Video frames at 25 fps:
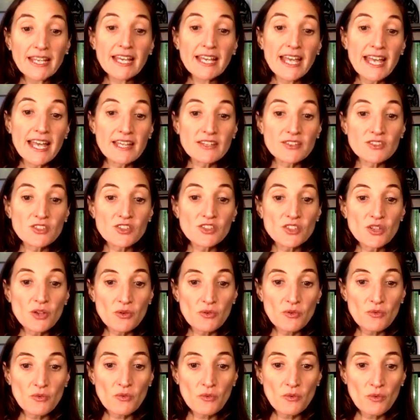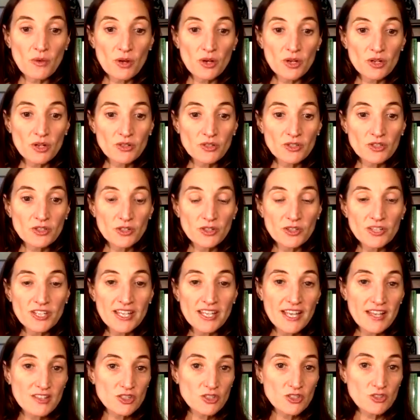And so turkey
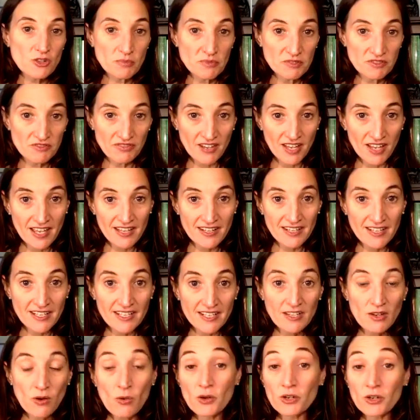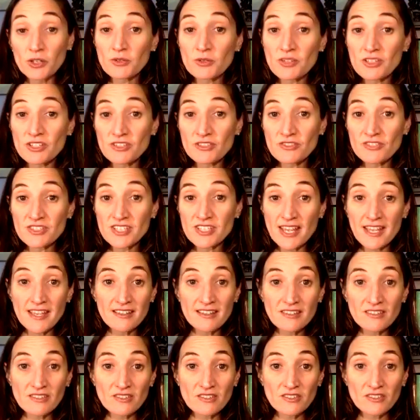has tryptophan in it, or you can
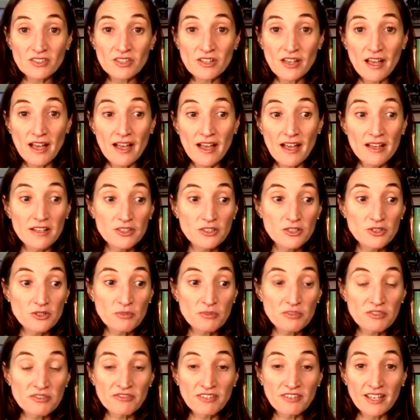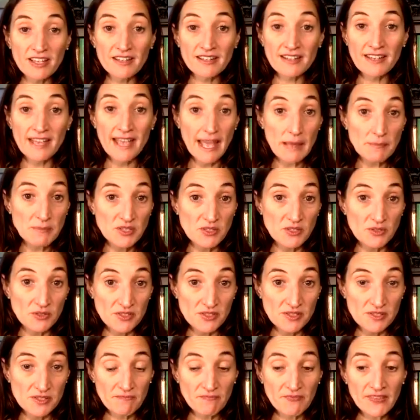take uh, tryptophan
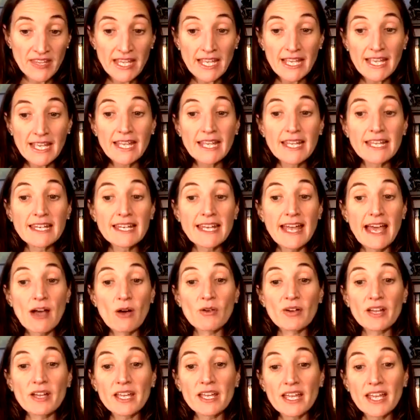capsules. Now,